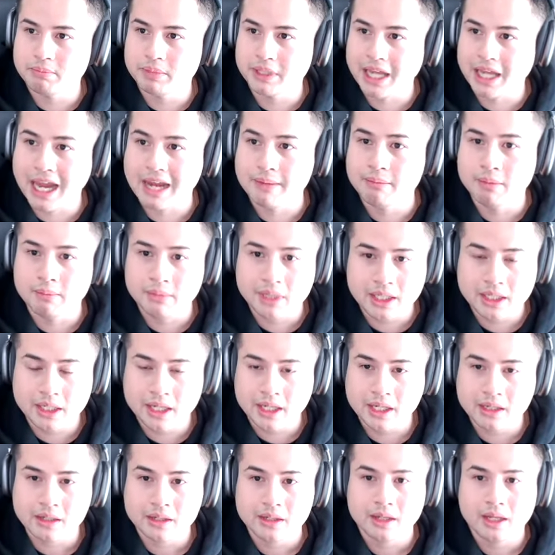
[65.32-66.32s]
became a
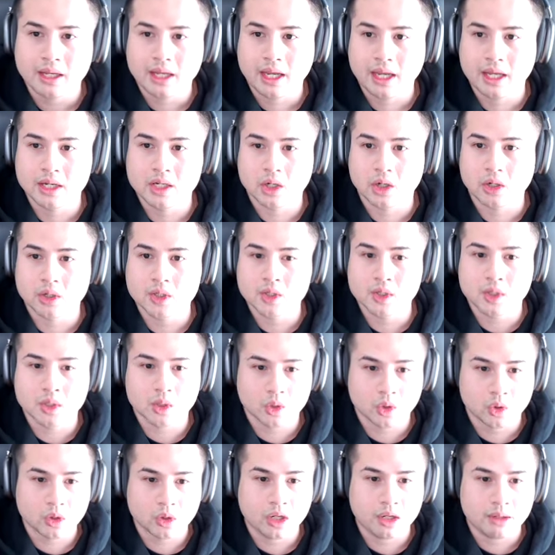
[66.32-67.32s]
meaning and
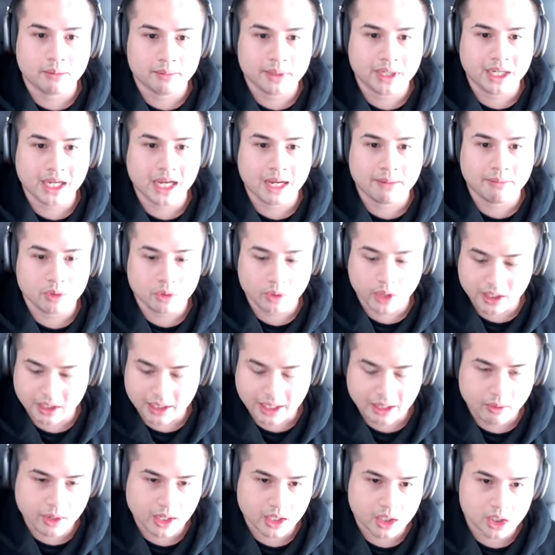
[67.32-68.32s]
also became a great
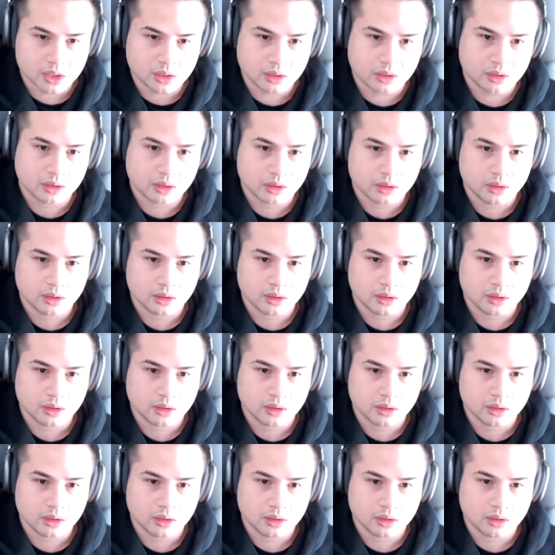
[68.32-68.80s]
direction.